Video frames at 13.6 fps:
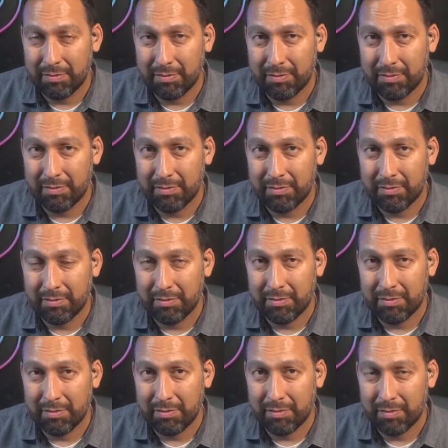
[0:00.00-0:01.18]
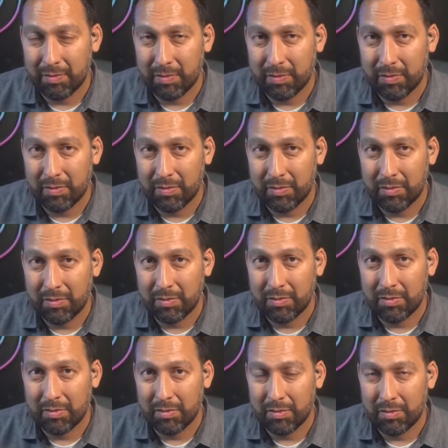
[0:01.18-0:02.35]

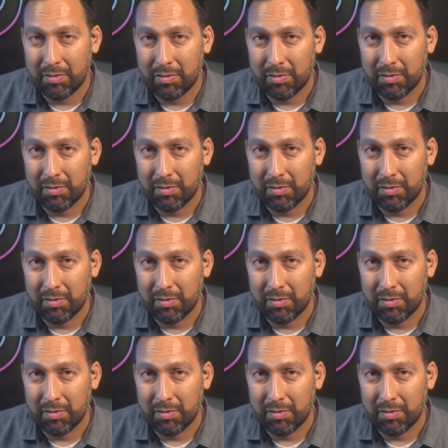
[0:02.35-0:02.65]
(silent)